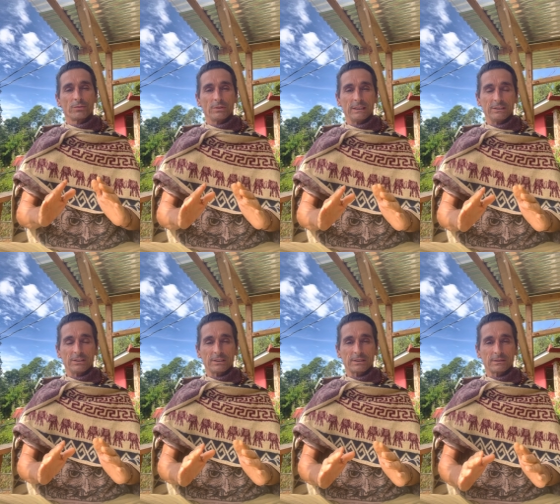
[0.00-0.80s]
And
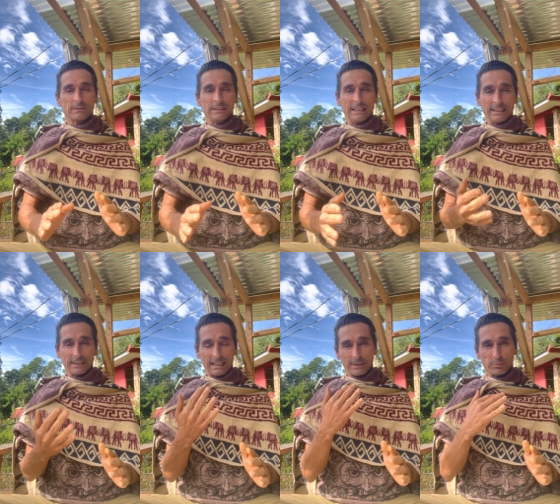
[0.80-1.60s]
just
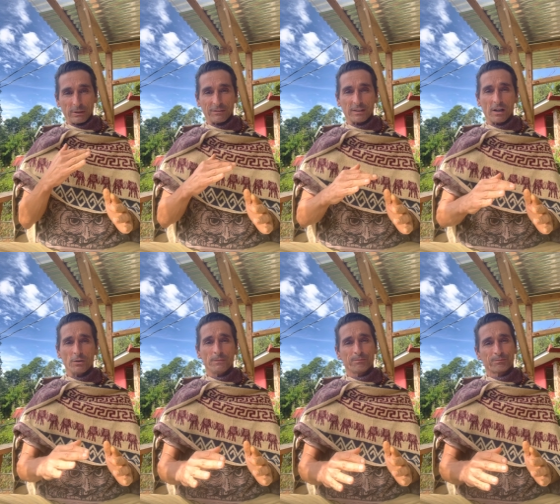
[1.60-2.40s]
let the breath
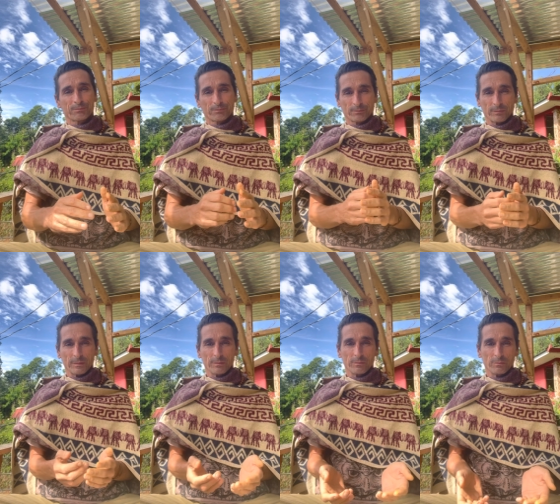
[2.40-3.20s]
go.
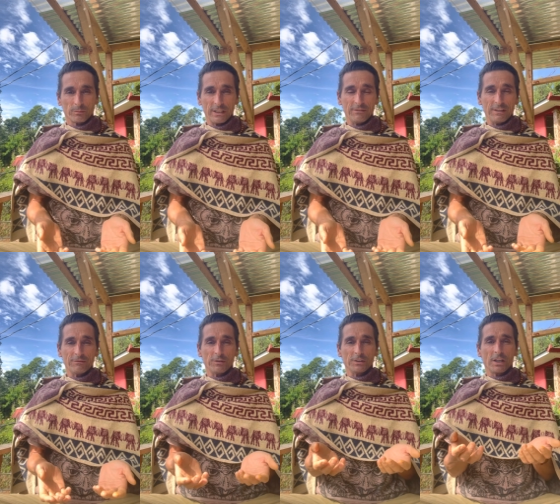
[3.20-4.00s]
Breathe in
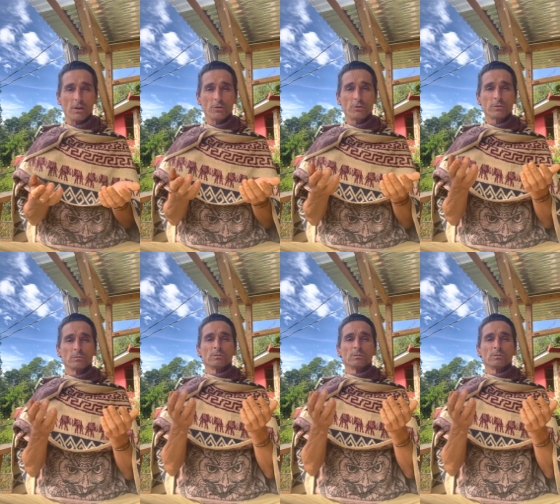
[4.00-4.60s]
through the nose.